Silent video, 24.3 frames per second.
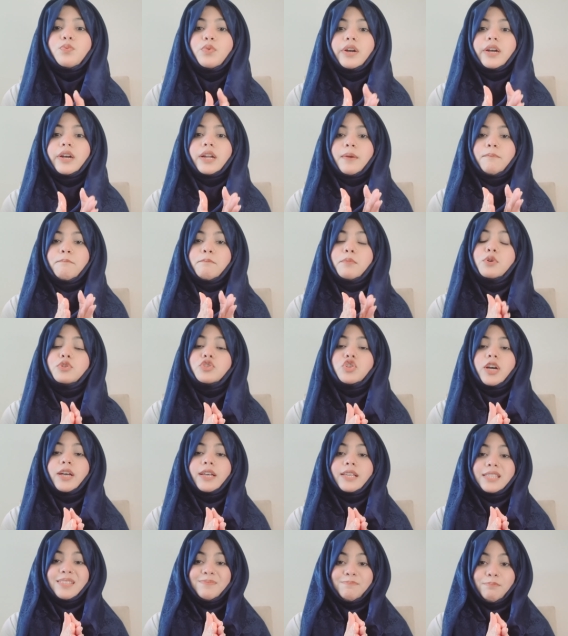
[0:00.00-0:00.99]
where
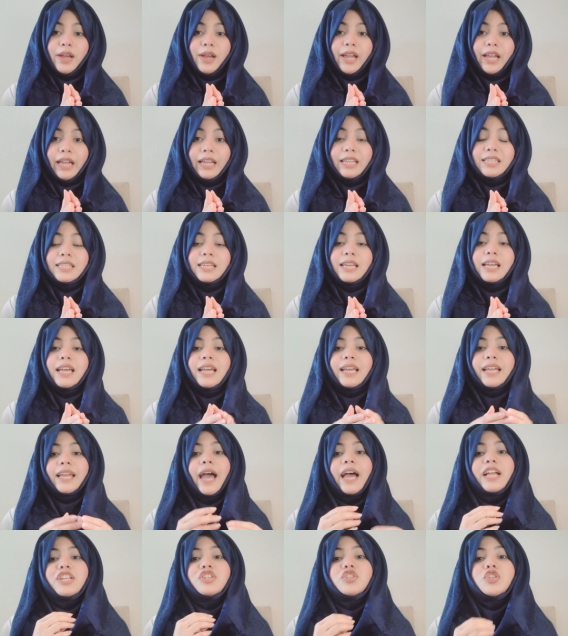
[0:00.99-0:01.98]
kombucha is made
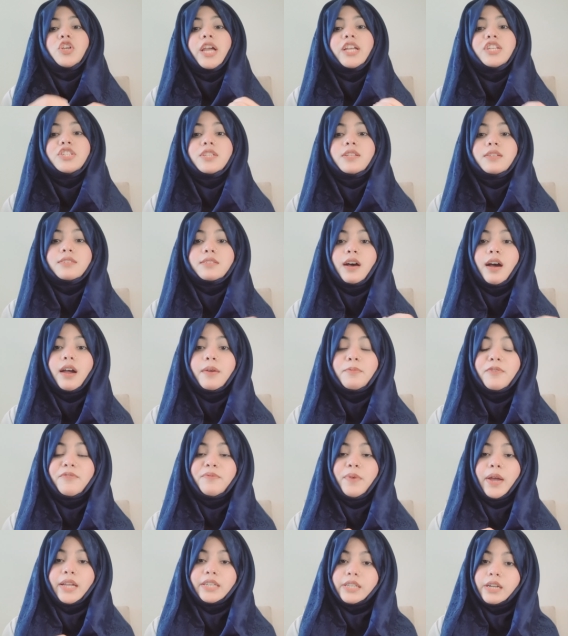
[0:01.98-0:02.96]
can change the type
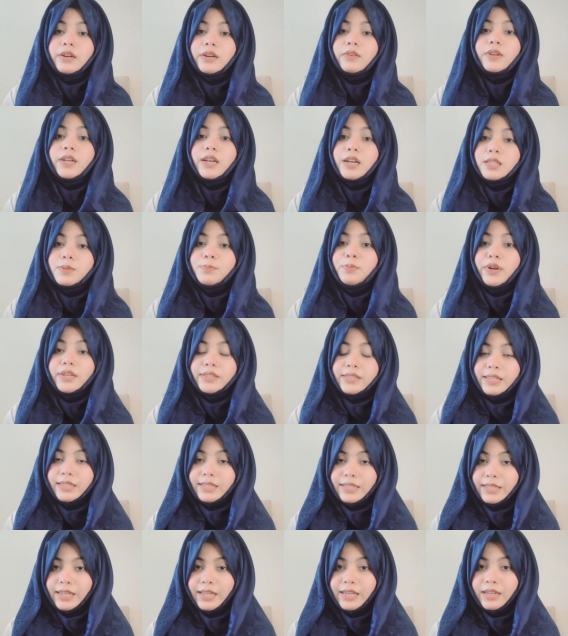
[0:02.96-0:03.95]
of bacteria
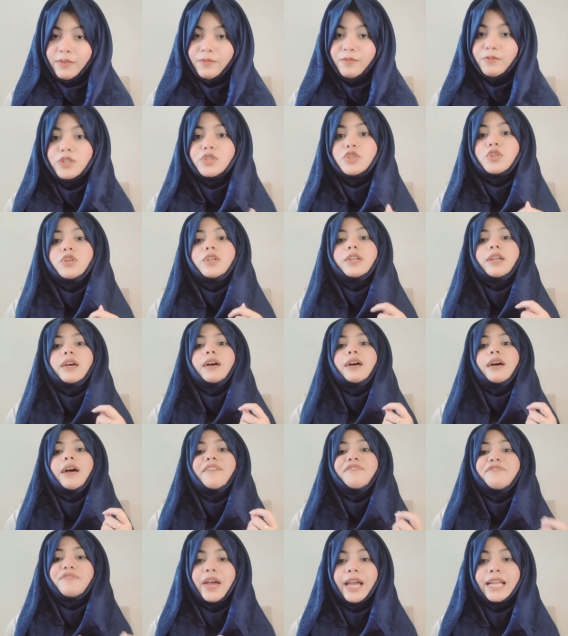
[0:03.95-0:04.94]
present in it, which could
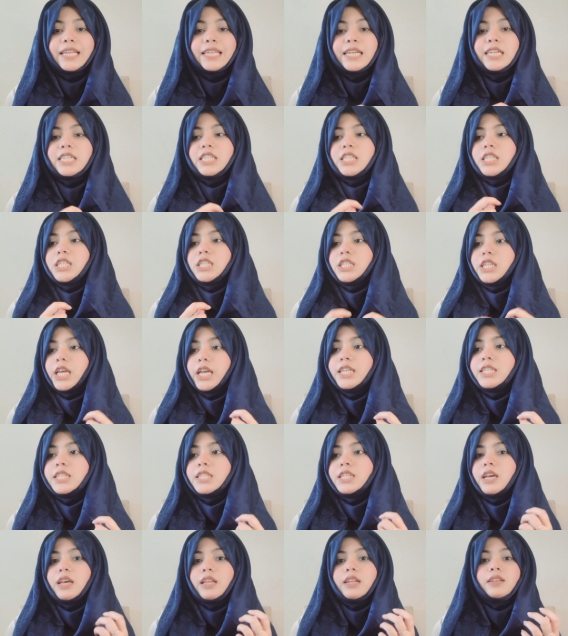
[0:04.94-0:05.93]
affect its
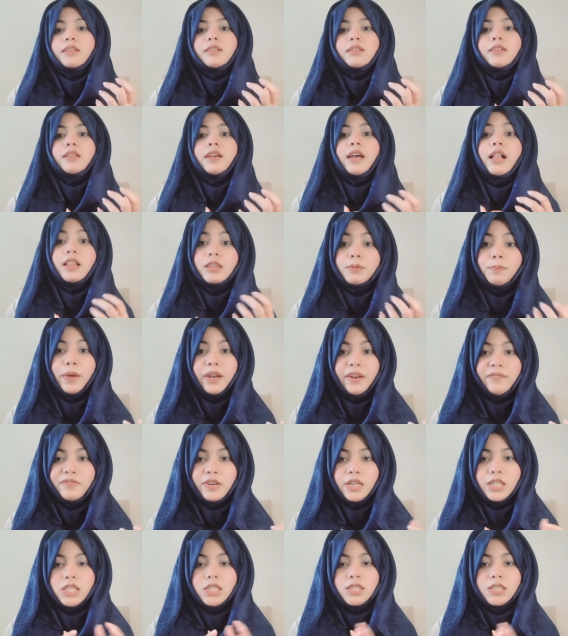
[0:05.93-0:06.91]
taste and health
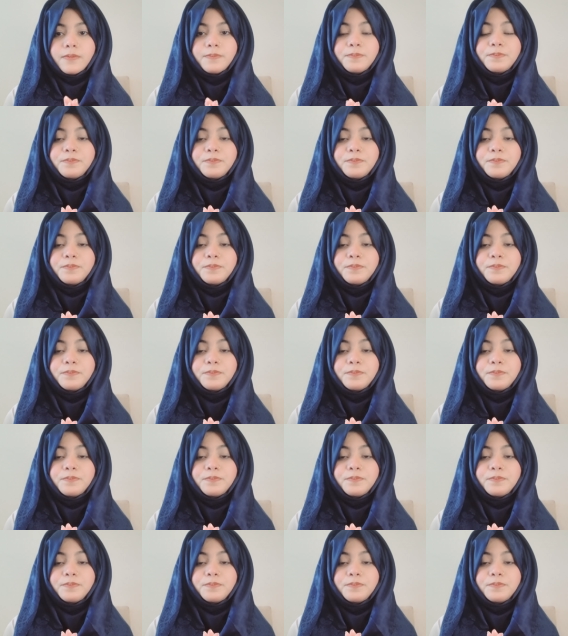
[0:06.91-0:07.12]
benefits.